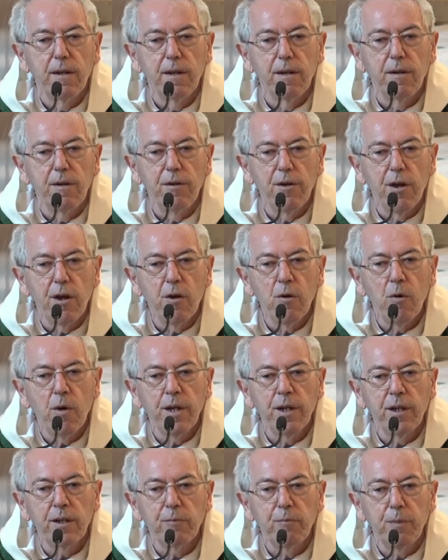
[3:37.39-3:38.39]
No one
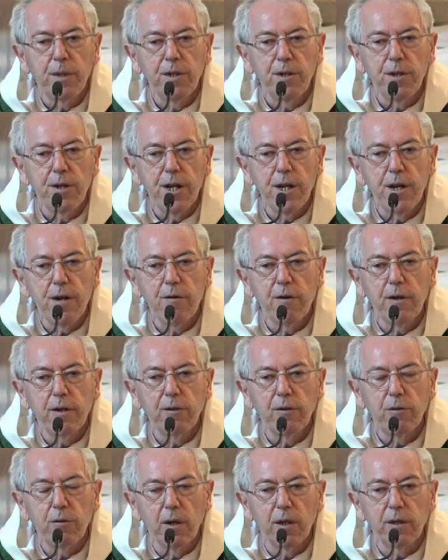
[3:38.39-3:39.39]
has been nearer
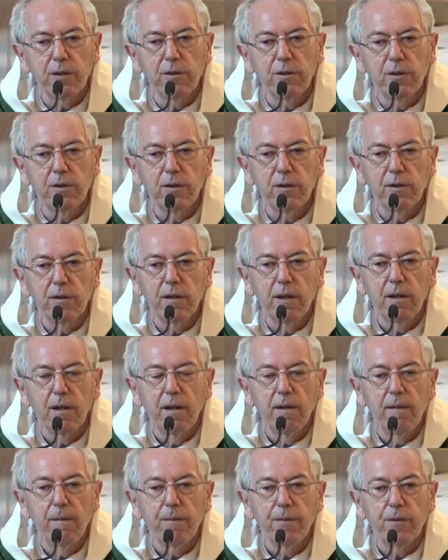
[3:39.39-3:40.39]
to us
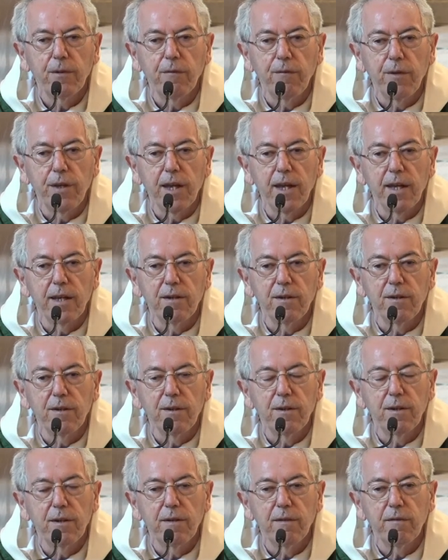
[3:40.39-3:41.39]
to the end
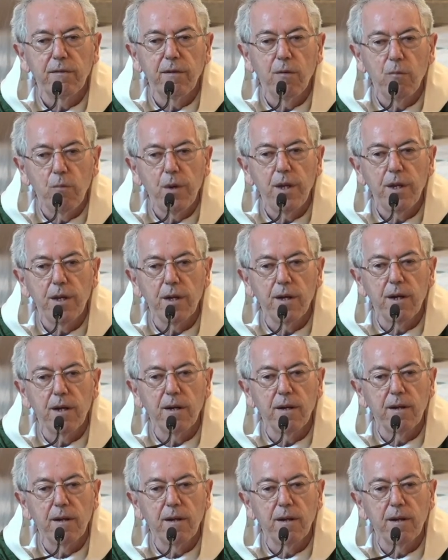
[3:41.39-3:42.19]
than we are.